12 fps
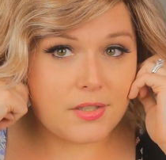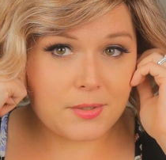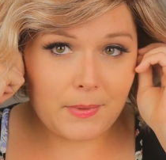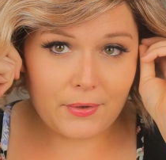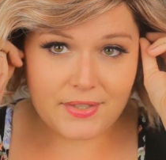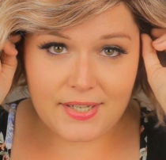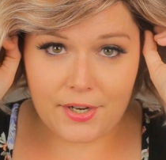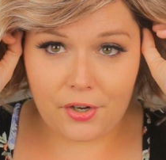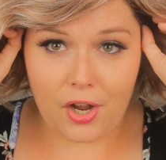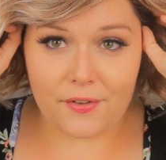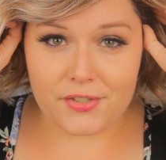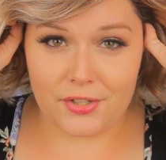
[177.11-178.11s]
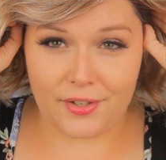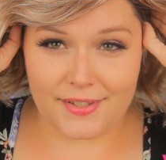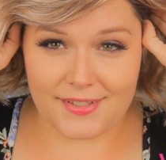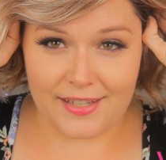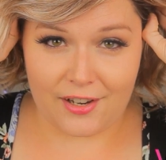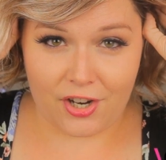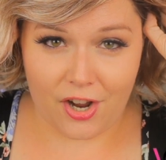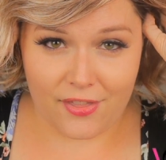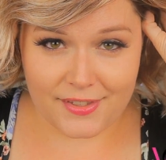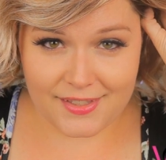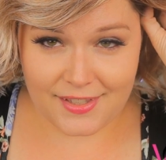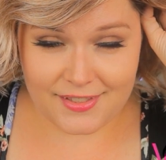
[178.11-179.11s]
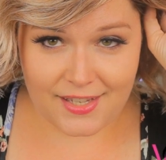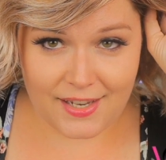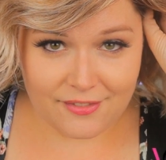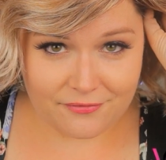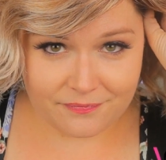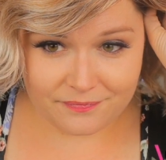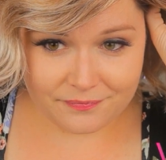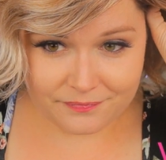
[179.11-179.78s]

So let me go and take her off so you can see her on the inside.